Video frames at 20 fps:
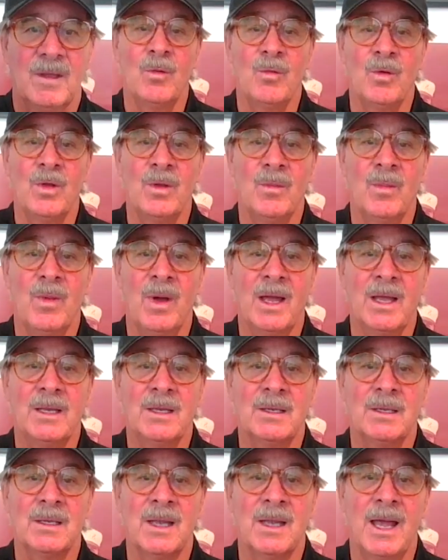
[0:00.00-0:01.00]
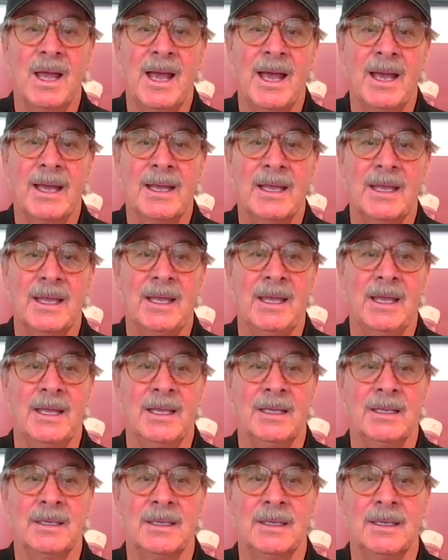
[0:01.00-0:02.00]
What we might lack
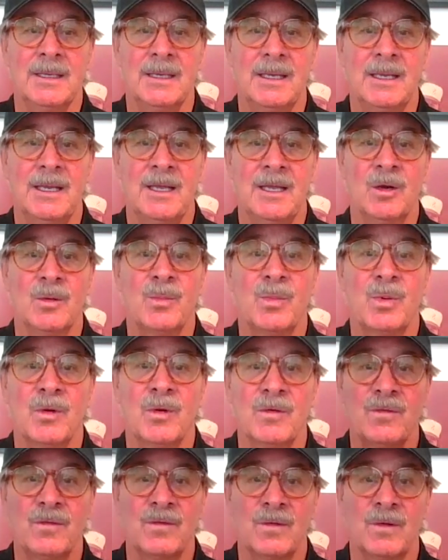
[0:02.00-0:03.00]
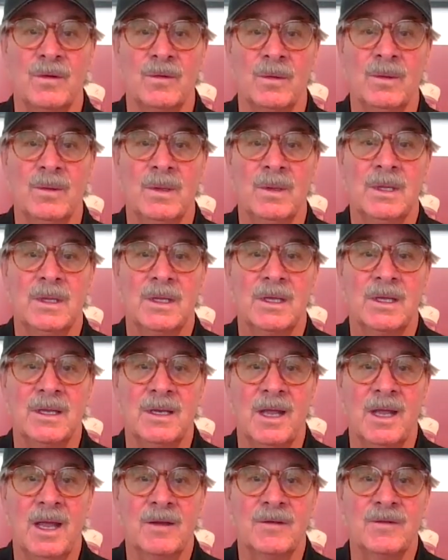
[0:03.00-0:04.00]
in interpersonal
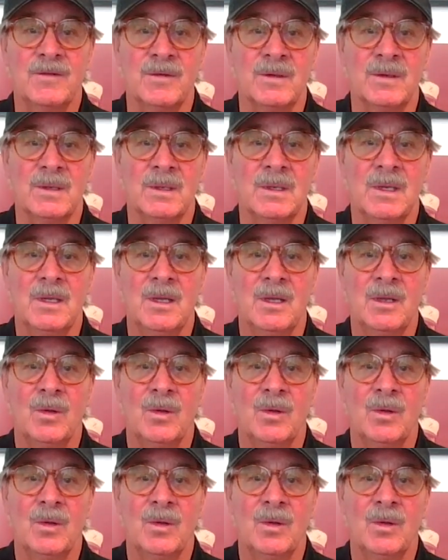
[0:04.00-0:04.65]
connection,